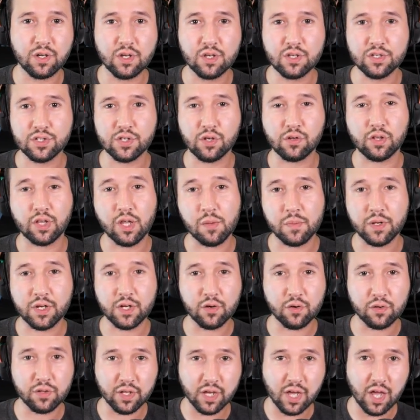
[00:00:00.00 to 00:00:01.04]
So let me
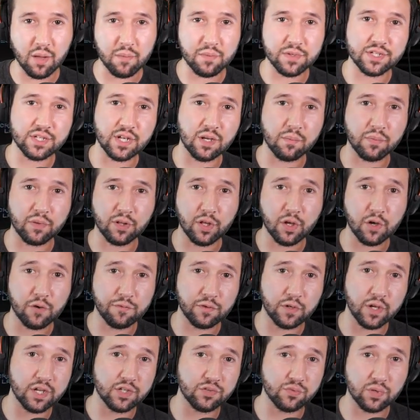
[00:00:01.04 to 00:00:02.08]
know in the comments down below if
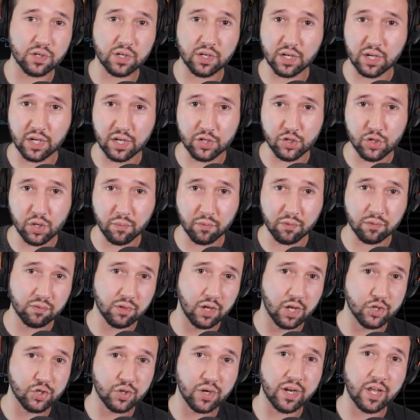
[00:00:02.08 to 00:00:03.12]
you guys run into any trouble.
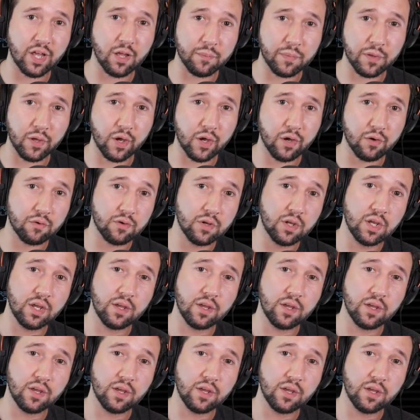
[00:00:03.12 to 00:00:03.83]
I'll try to help you out.